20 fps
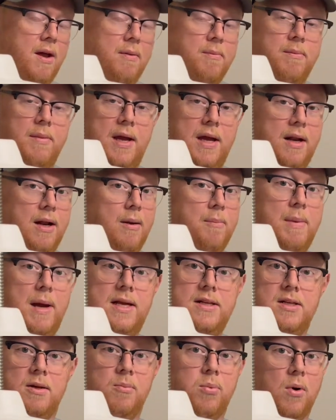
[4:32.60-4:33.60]
Man,
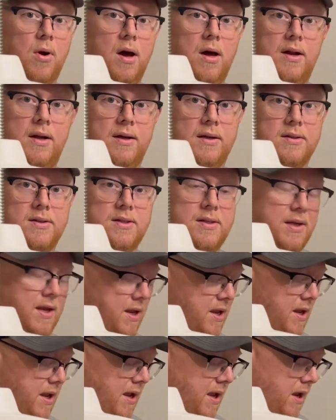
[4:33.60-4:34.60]
amazing products.
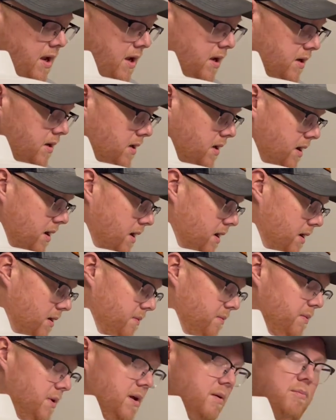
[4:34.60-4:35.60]
And,
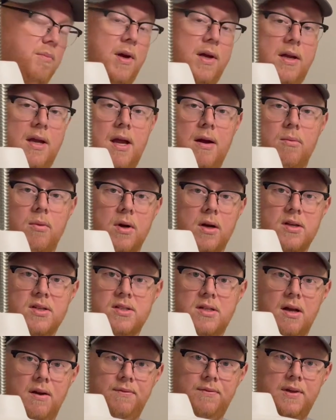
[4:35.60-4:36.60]
but yeah, we're gonna
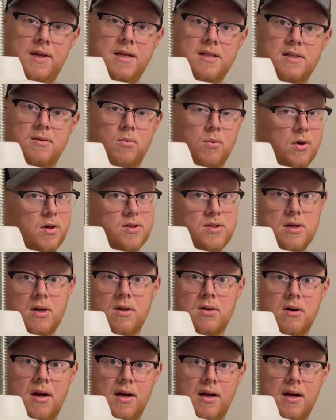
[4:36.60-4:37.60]
stuff this and we're gonna
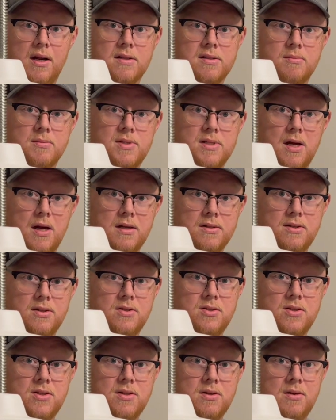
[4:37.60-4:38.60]
start cranking out some
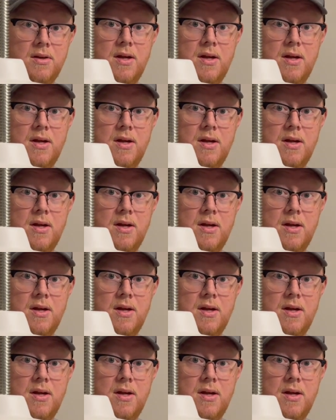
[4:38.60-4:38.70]
sausage.